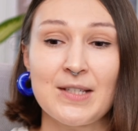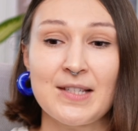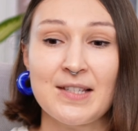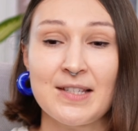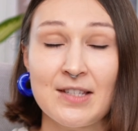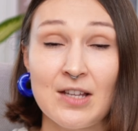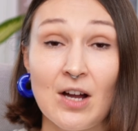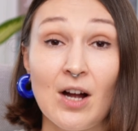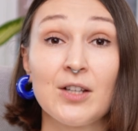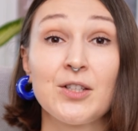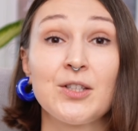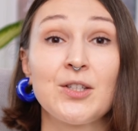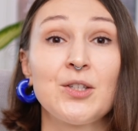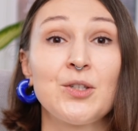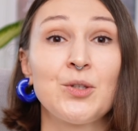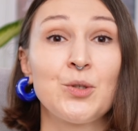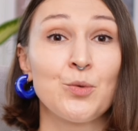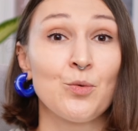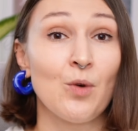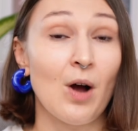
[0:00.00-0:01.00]
start
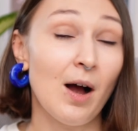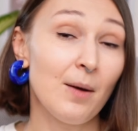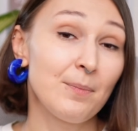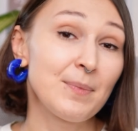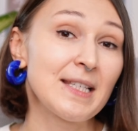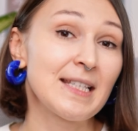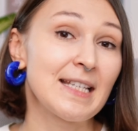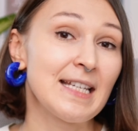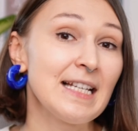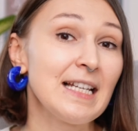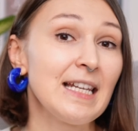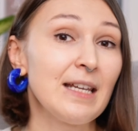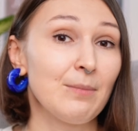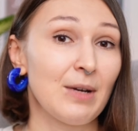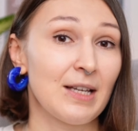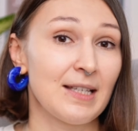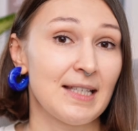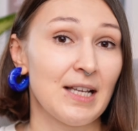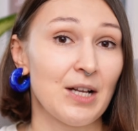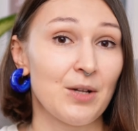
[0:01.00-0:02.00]
to upskilling
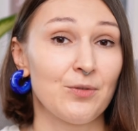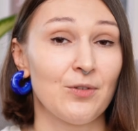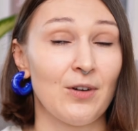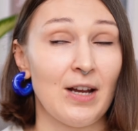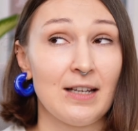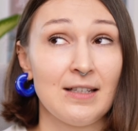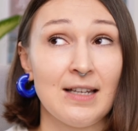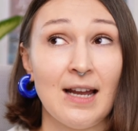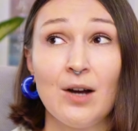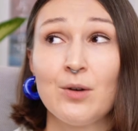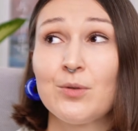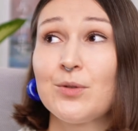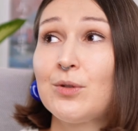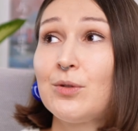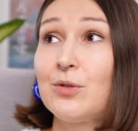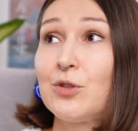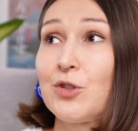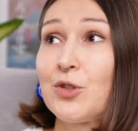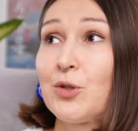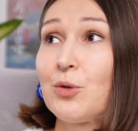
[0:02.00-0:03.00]
myself right now,
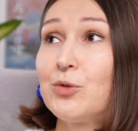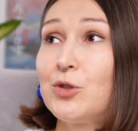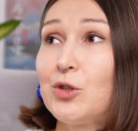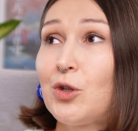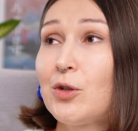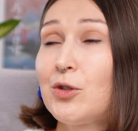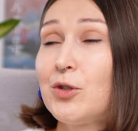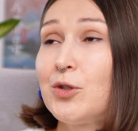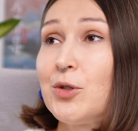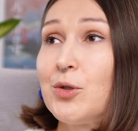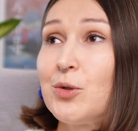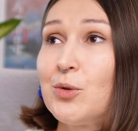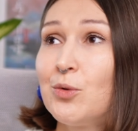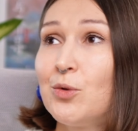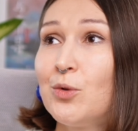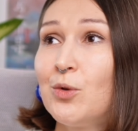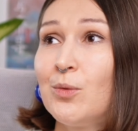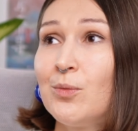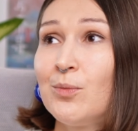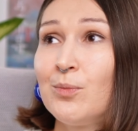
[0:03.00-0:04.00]
so not
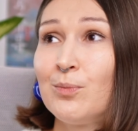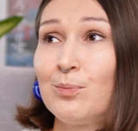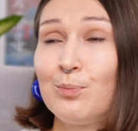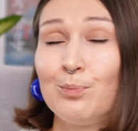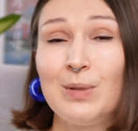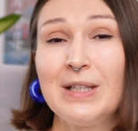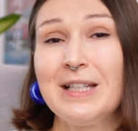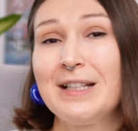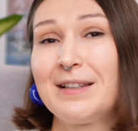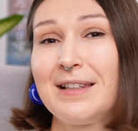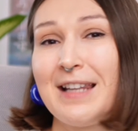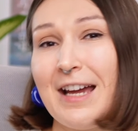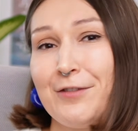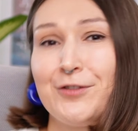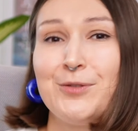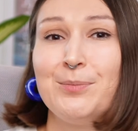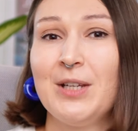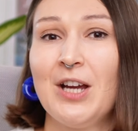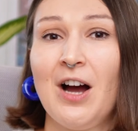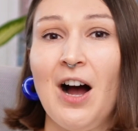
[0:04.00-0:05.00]
to be
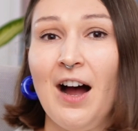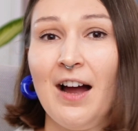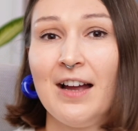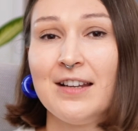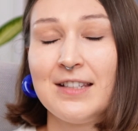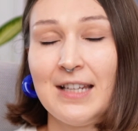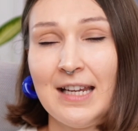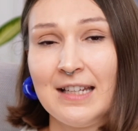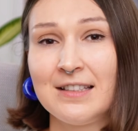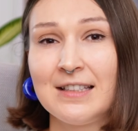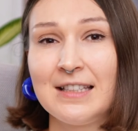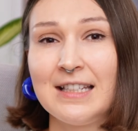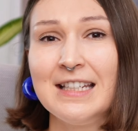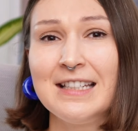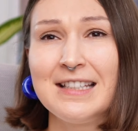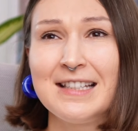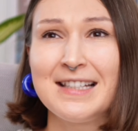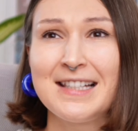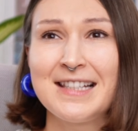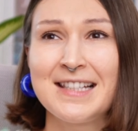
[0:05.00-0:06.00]
left behind. And
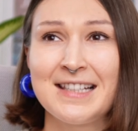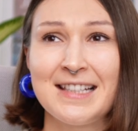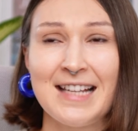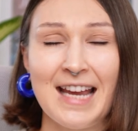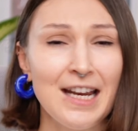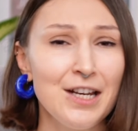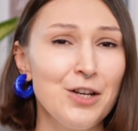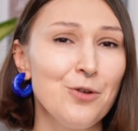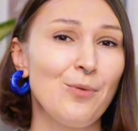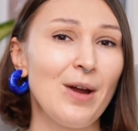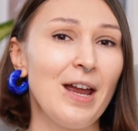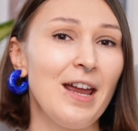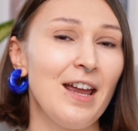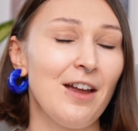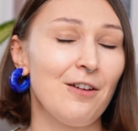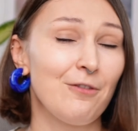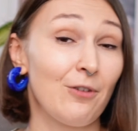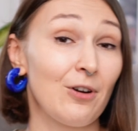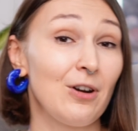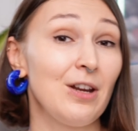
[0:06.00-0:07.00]
it's
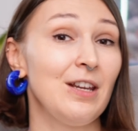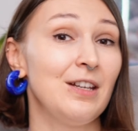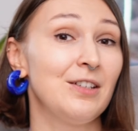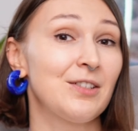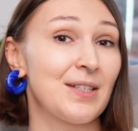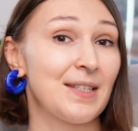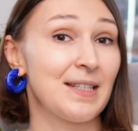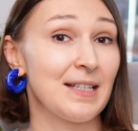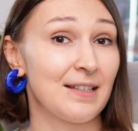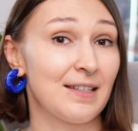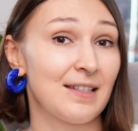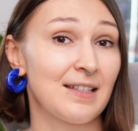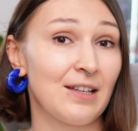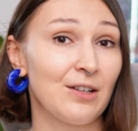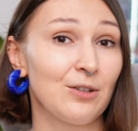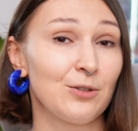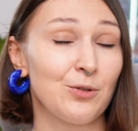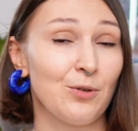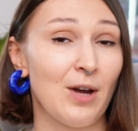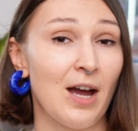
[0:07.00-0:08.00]
anyway a very interesting
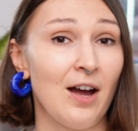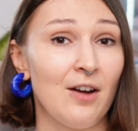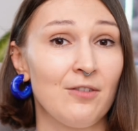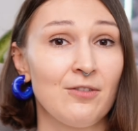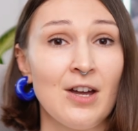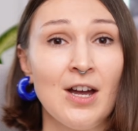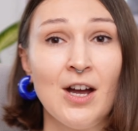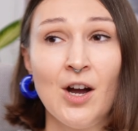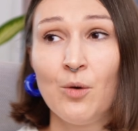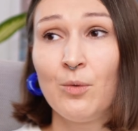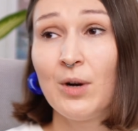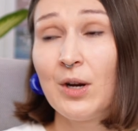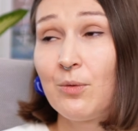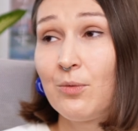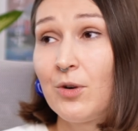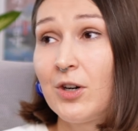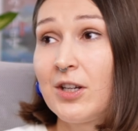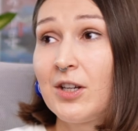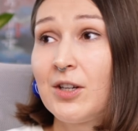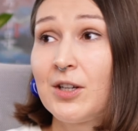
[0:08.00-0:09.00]
skill to have. We
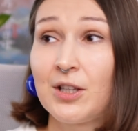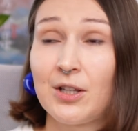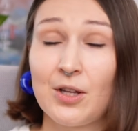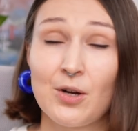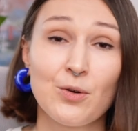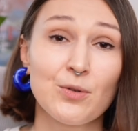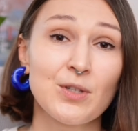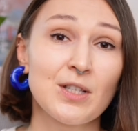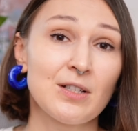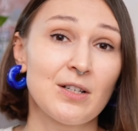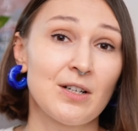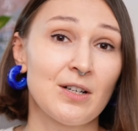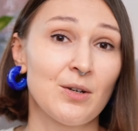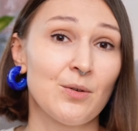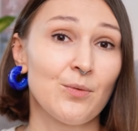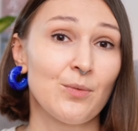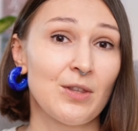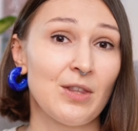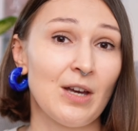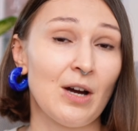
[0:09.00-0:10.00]
are working
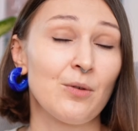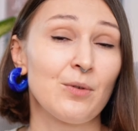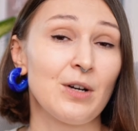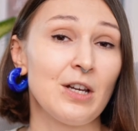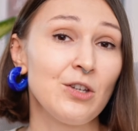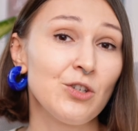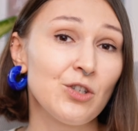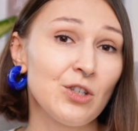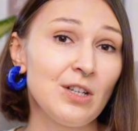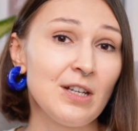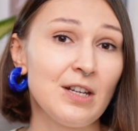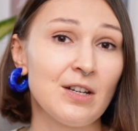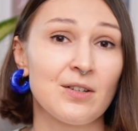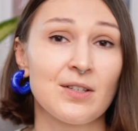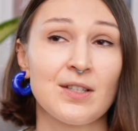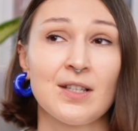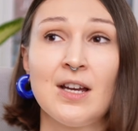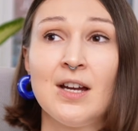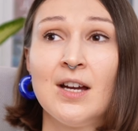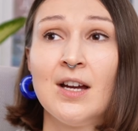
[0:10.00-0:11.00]
closer with our
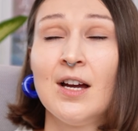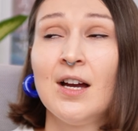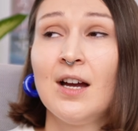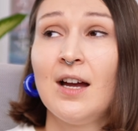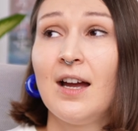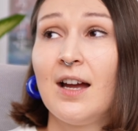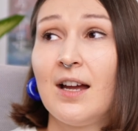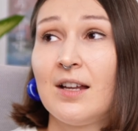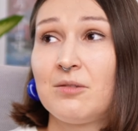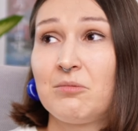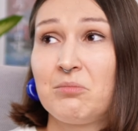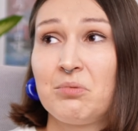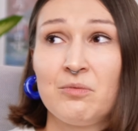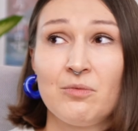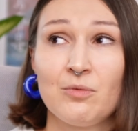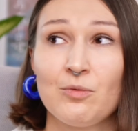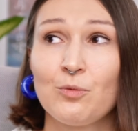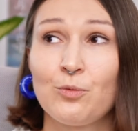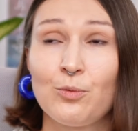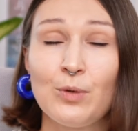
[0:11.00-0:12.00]
engineers, and
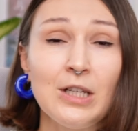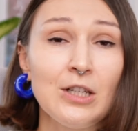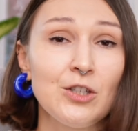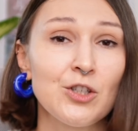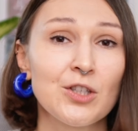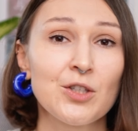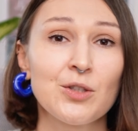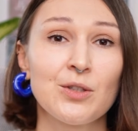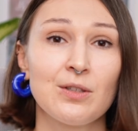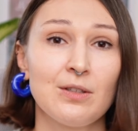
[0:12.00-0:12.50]
we